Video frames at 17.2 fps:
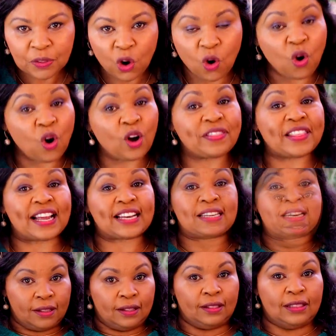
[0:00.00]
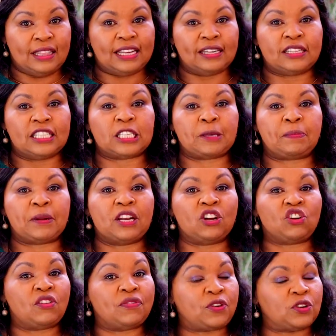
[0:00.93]
all that, the
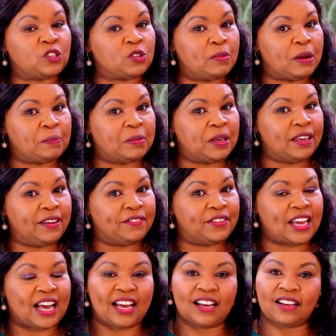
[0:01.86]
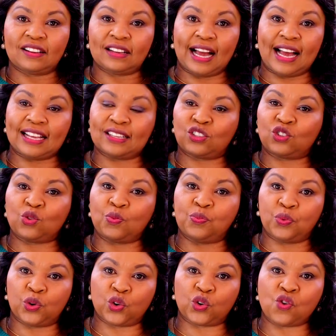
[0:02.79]
discipline of consumer behavior has to
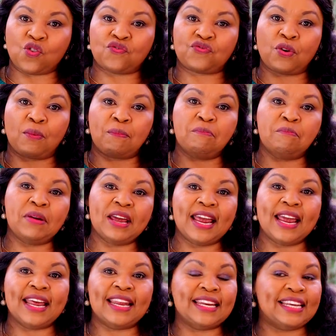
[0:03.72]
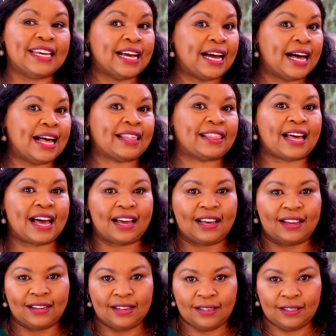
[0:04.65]
borrow from many other
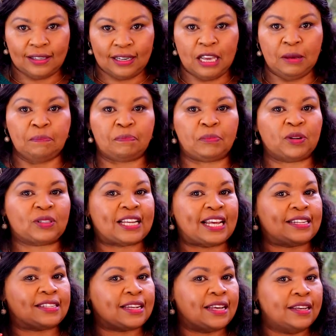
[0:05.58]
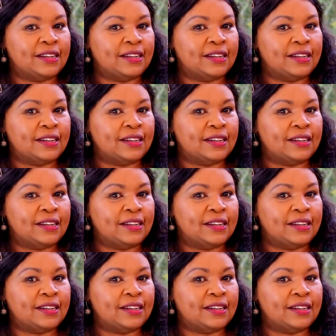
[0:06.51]
important